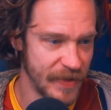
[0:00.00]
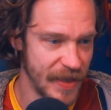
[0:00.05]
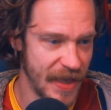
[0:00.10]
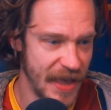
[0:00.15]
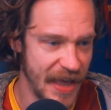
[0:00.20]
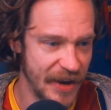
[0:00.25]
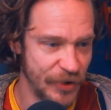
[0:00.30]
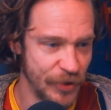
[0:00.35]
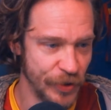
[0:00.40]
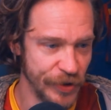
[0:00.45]

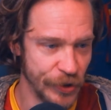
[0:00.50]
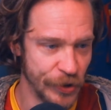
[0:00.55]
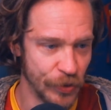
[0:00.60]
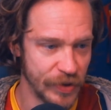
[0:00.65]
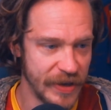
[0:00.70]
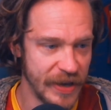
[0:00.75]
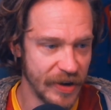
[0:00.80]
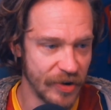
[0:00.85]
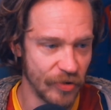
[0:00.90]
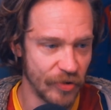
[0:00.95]
and do a little
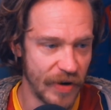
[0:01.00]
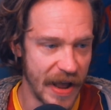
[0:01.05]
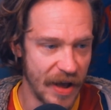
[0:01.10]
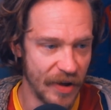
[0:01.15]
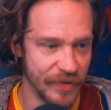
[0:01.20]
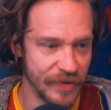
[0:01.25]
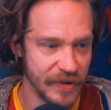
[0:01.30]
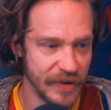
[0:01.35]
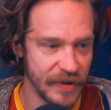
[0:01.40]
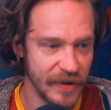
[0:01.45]
kick
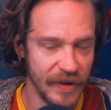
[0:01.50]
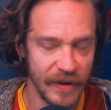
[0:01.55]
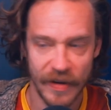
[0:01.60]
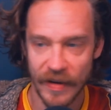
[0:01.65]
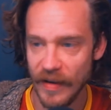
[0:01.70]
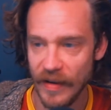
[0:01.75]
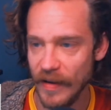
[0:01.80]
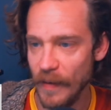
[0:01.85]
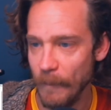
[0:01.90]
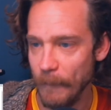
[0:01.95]
around,
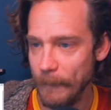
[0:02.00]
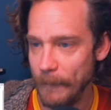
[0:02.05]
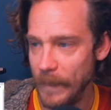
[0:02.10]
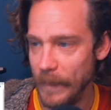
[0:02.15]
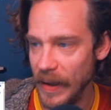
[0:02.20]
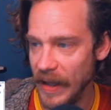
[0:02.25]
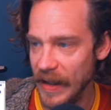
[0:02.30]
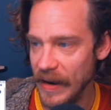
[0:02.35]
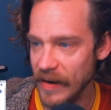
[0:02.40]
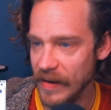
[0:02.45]

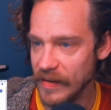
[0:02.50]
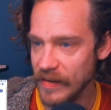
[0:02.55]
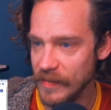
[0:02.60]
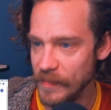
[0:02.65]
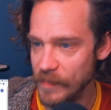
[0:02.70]
but